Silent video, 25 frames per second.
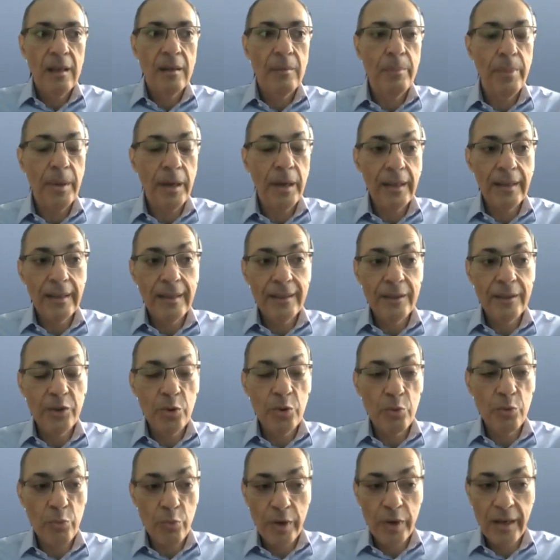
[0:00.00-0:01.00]
But
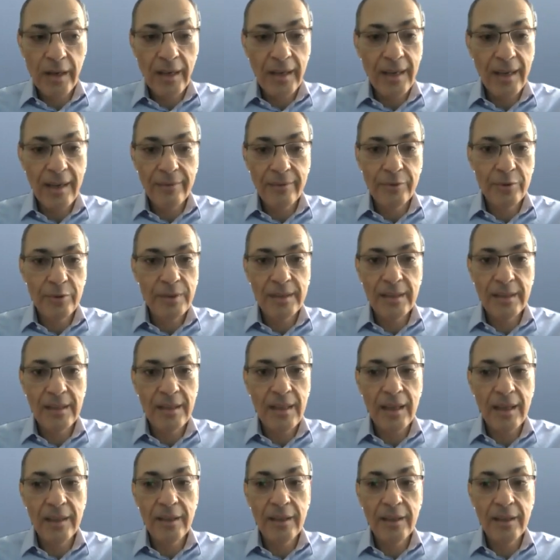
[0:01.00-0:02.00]
you really have to see
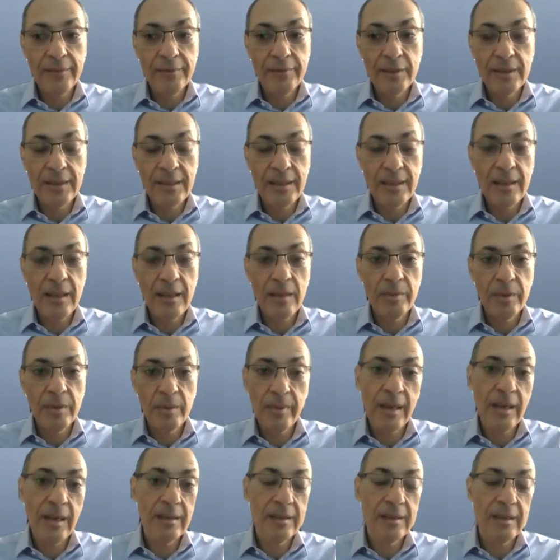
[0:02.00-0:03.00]
that. You have to see the
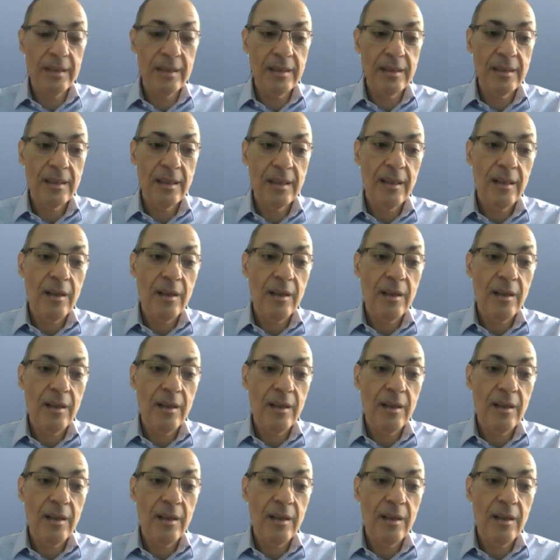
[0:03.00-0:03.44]
abnormalities.